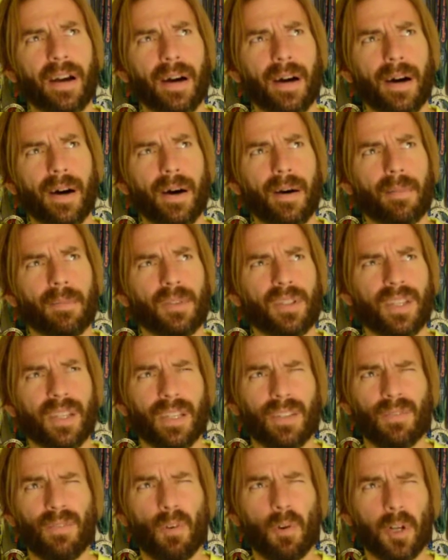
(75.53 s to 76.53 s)

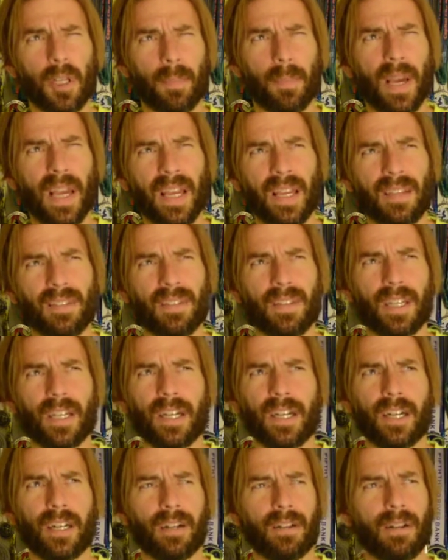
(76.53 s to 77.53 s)
6:40 pace
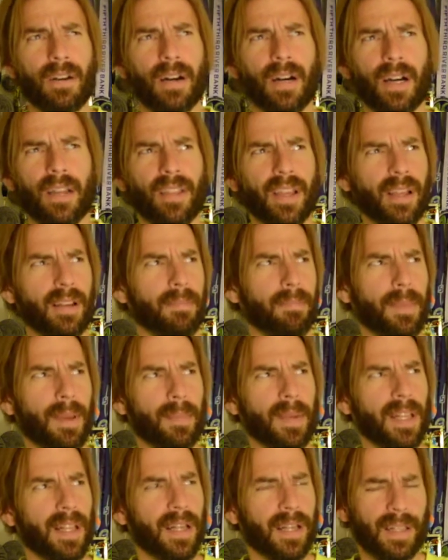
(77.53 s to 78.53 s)
here, I think
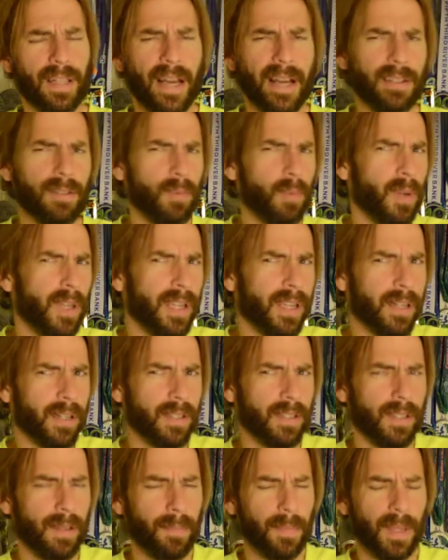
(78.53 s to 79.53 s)
maybe like last week or
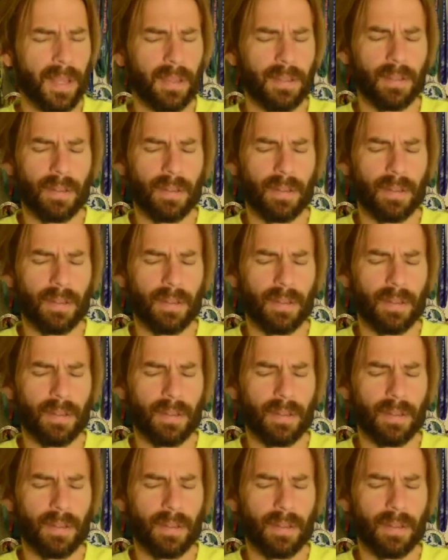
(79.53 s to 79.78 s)
something.